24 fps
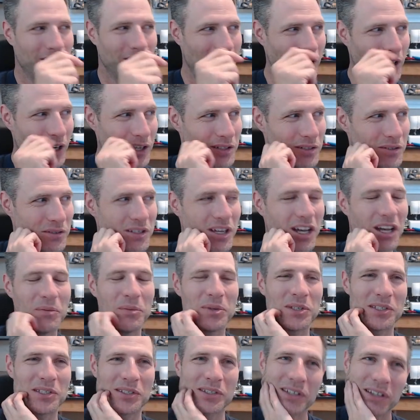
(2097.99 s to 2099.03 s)
All right, so
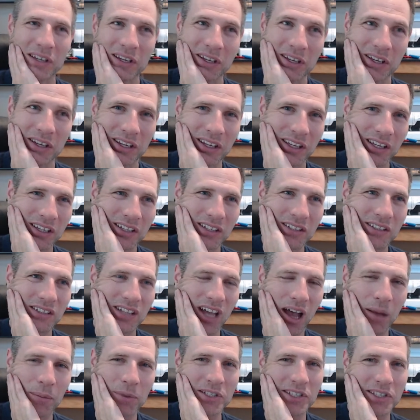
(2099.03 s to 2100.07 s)
Thomas
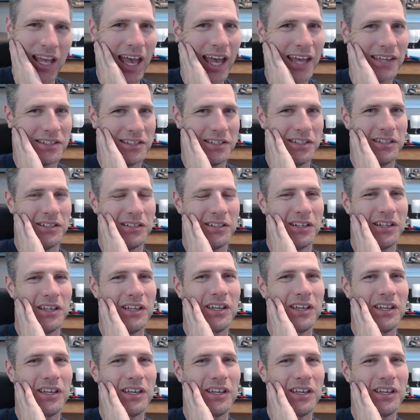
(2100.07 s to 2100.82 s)
Thomas has it.